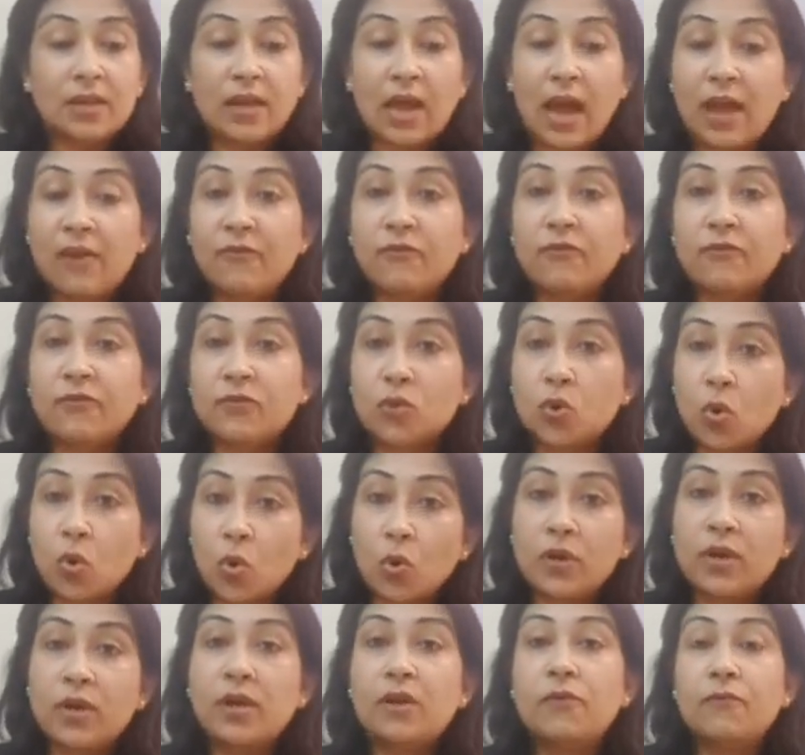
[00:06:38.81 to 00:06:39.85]
I've
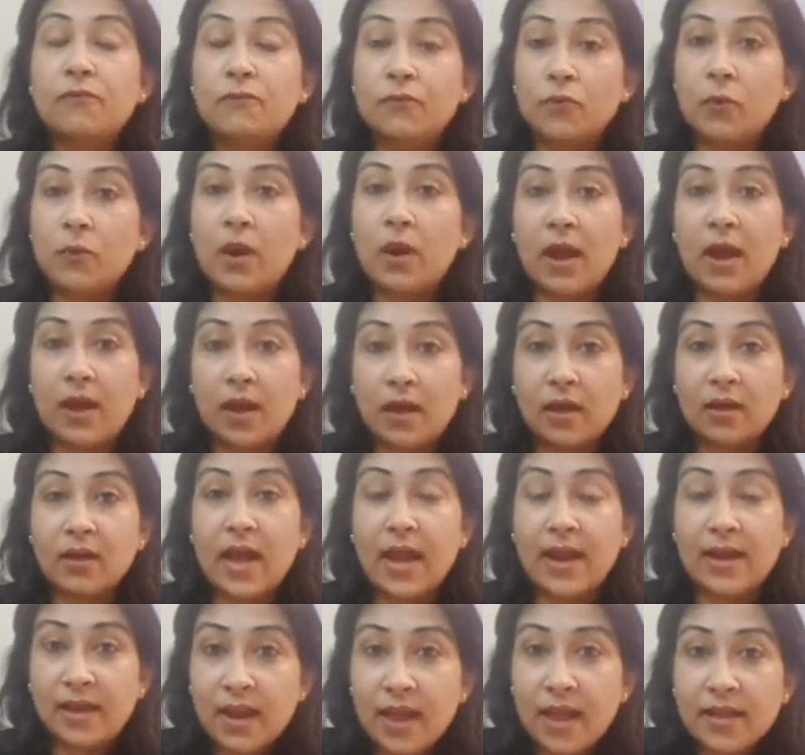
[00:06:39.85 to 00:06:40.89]
thrown in a few
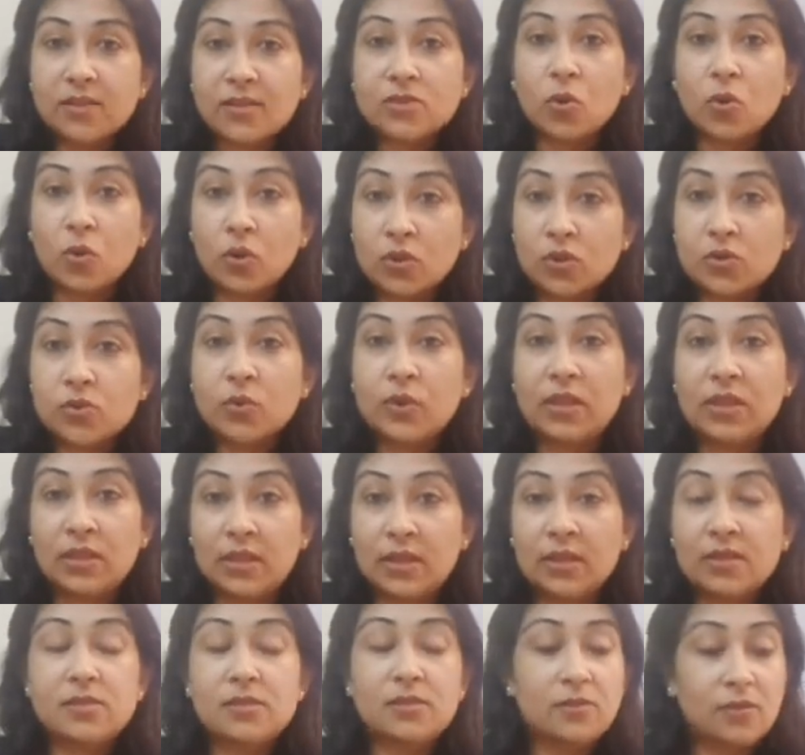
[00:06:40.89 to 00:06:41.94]
guidelines also in
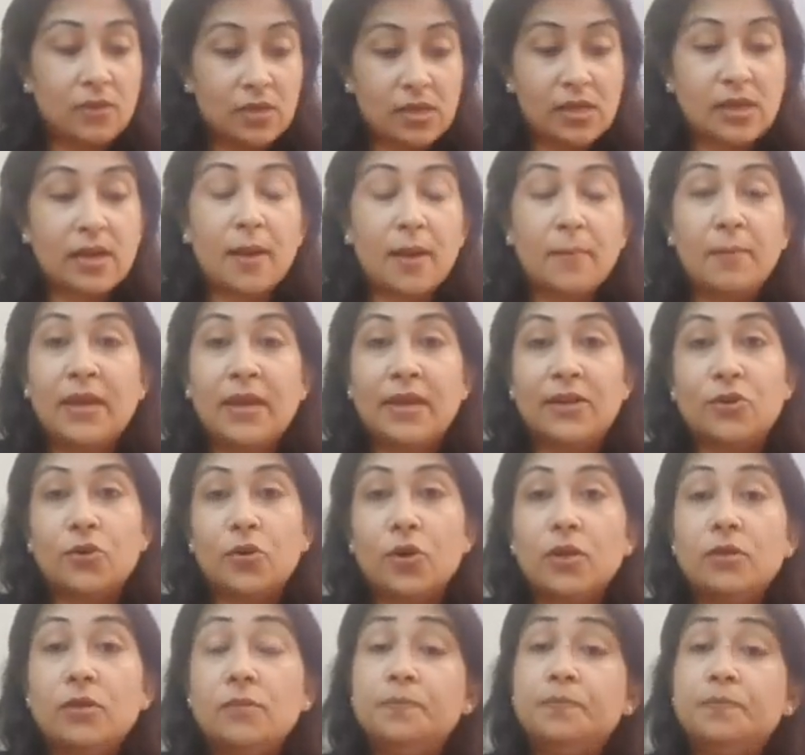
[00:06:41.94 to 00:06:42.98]
this. It will come later
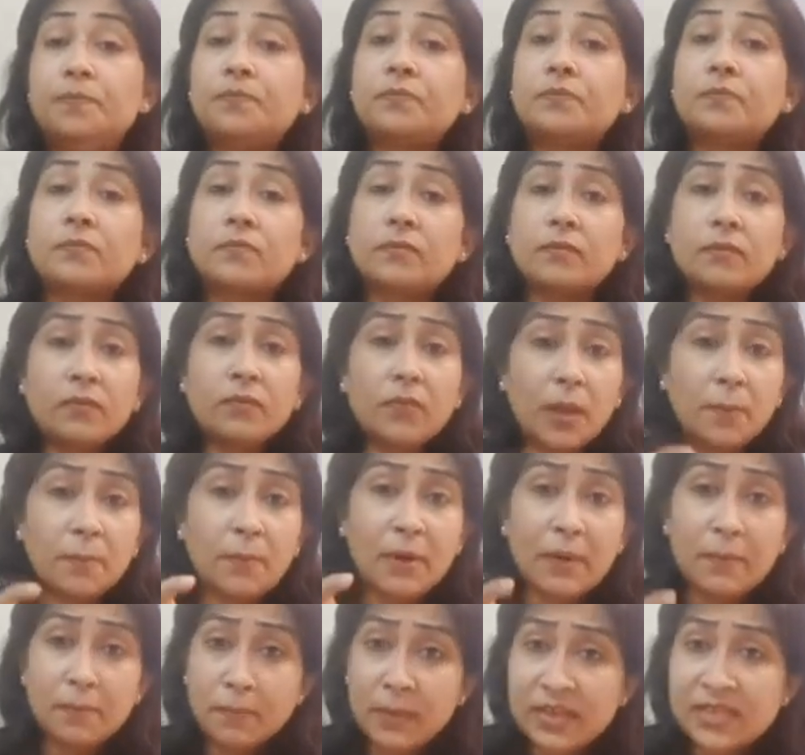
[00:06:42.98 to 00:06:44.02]
on.
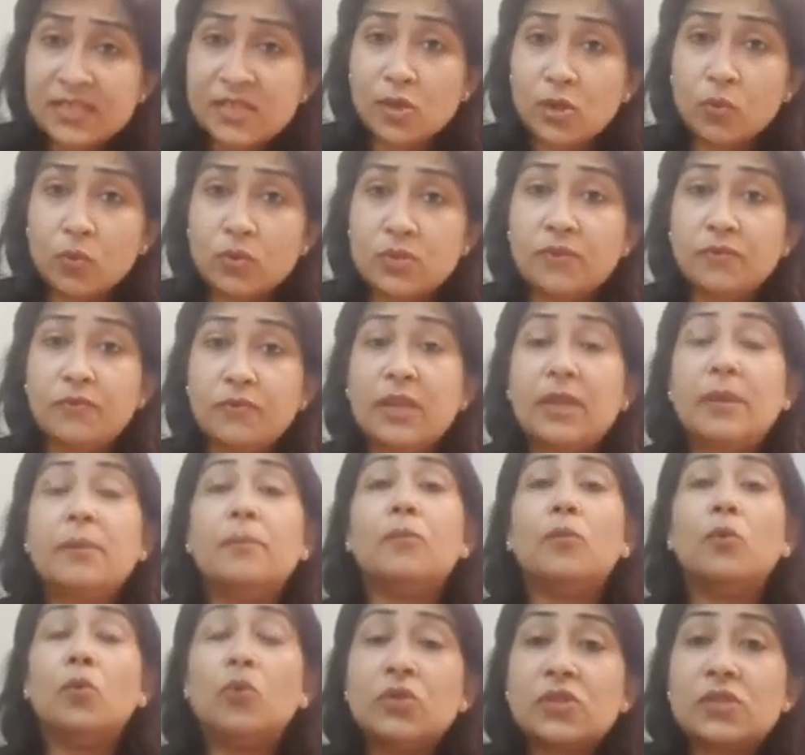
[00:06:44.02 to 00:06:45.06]
But exclusively,
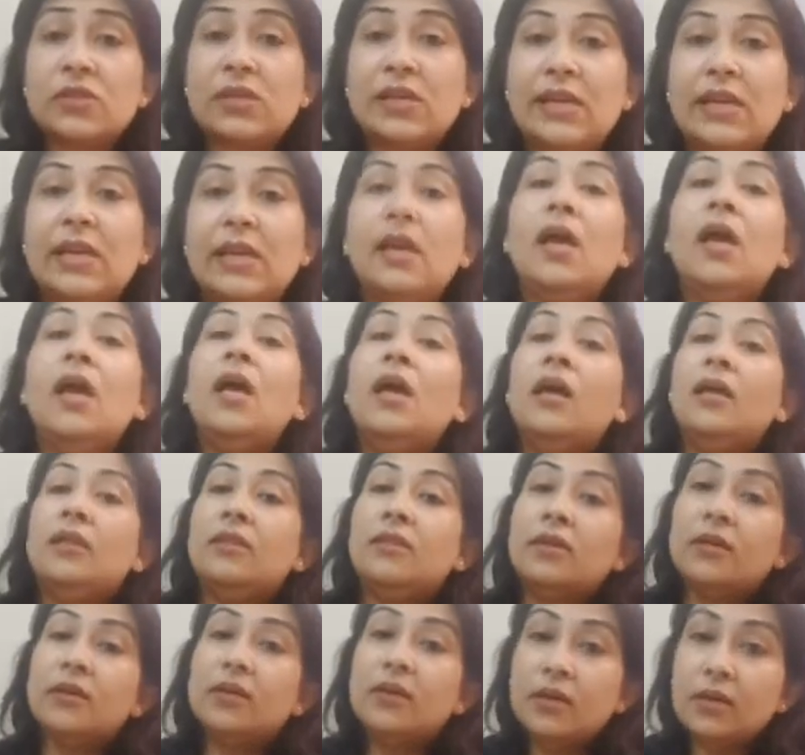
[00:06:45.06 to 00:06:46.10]
mostly
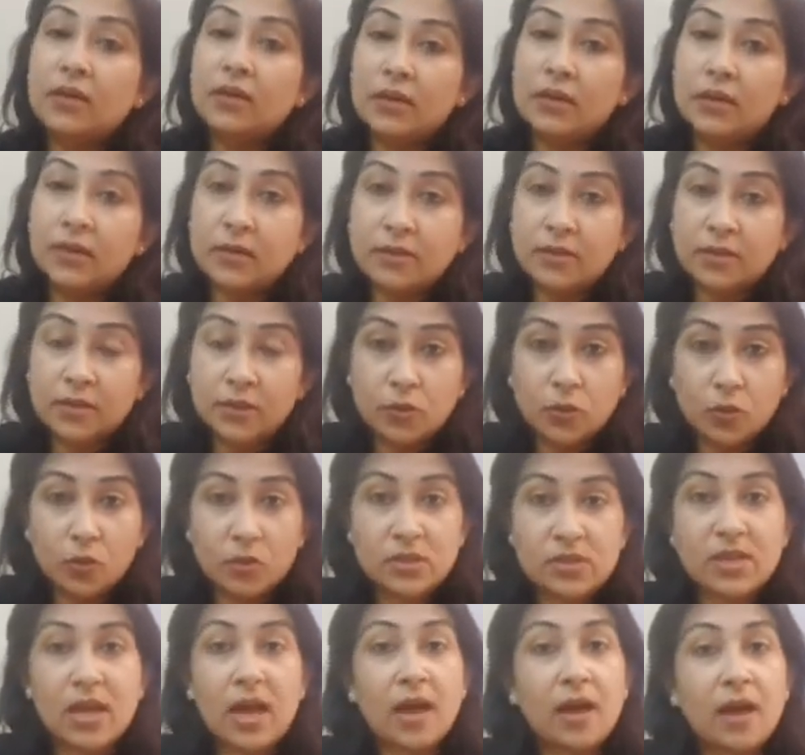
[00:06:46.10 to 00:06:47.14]
the
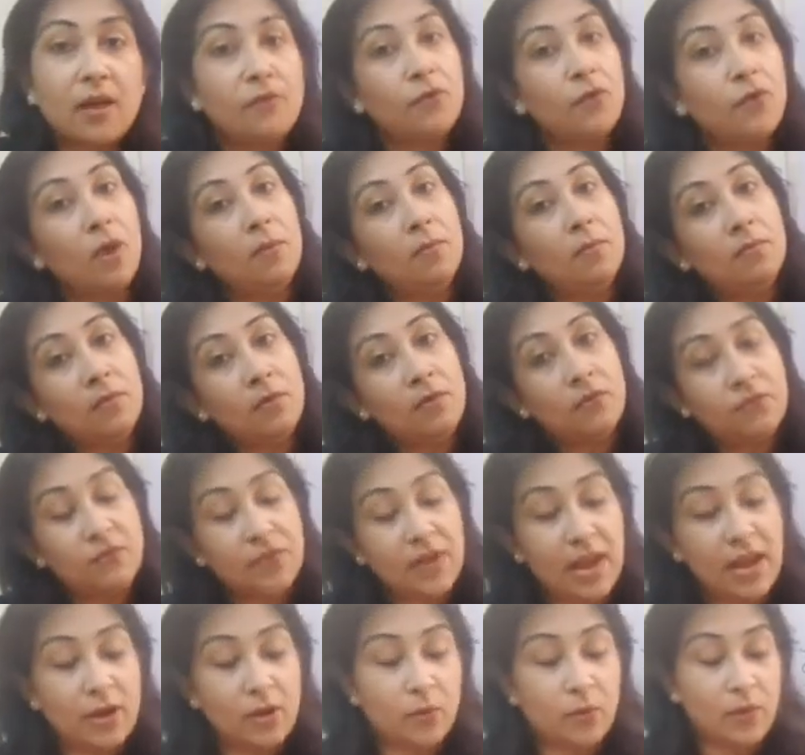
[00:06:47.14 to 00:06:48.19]
notes are from
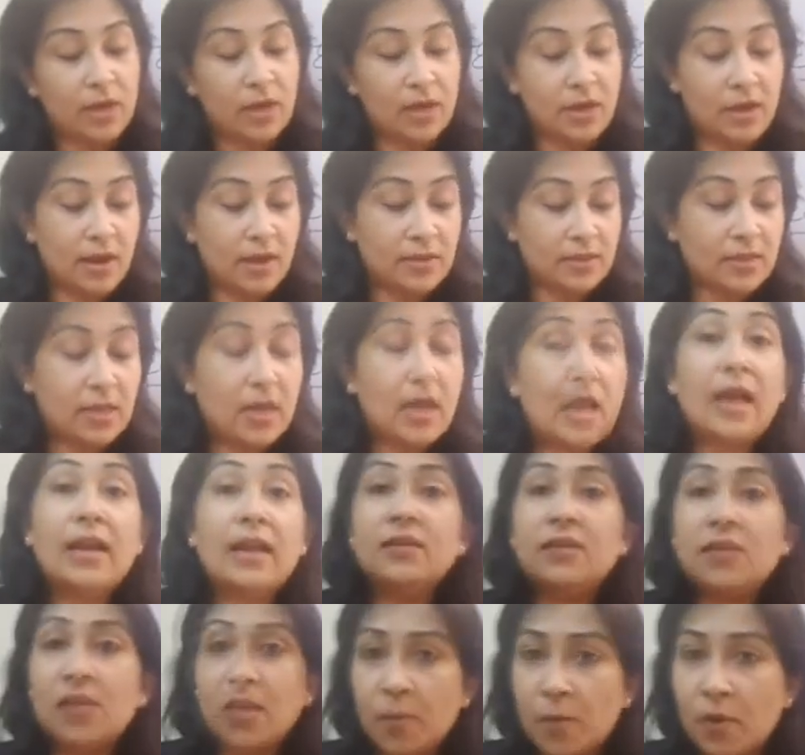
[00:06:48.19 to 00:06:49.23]
Fernando Arias,
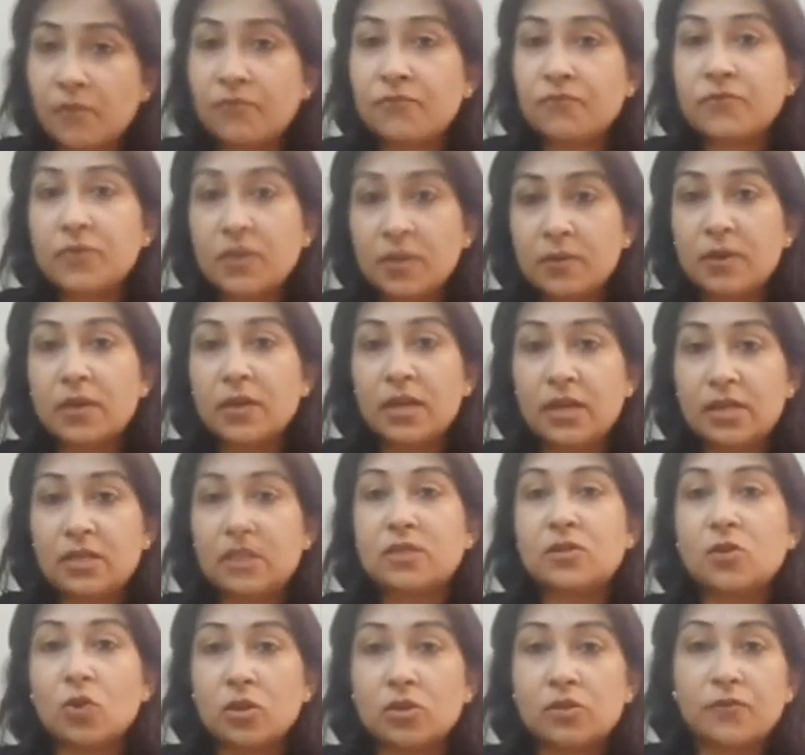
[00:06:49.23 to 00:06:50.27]
and some of it
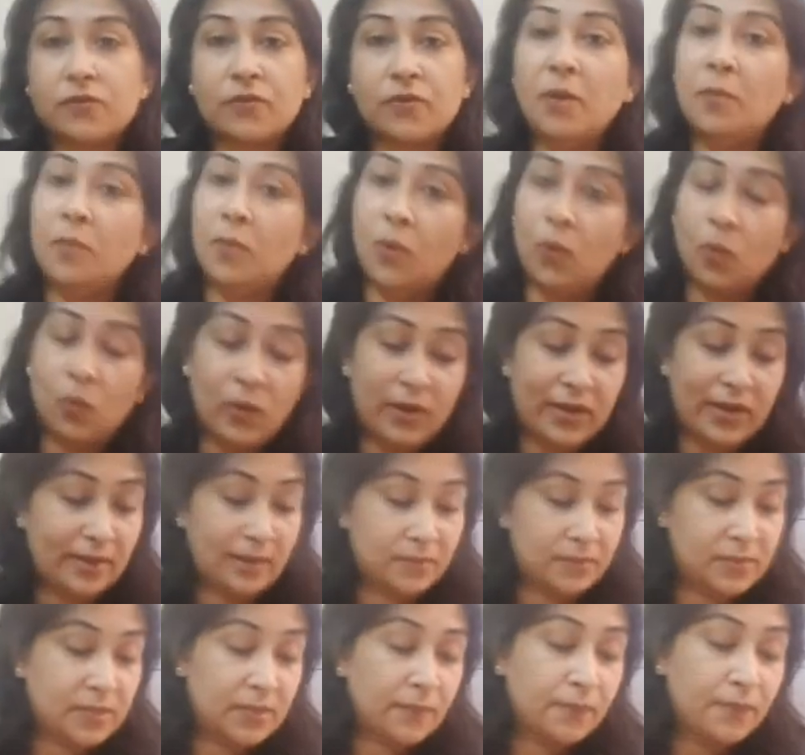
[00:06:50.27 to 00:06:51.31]
is also from
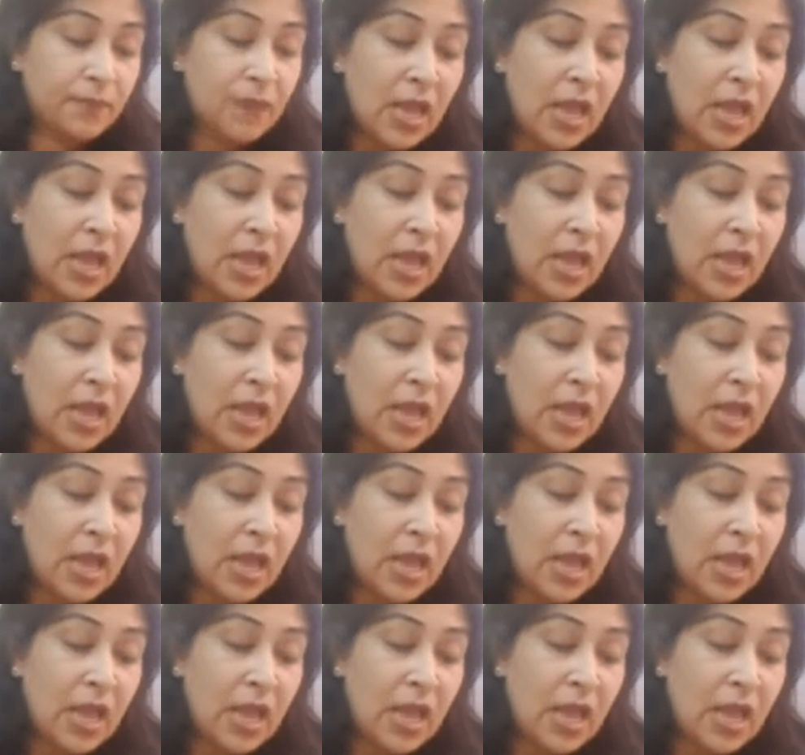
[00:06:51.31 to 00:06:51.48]
Williams.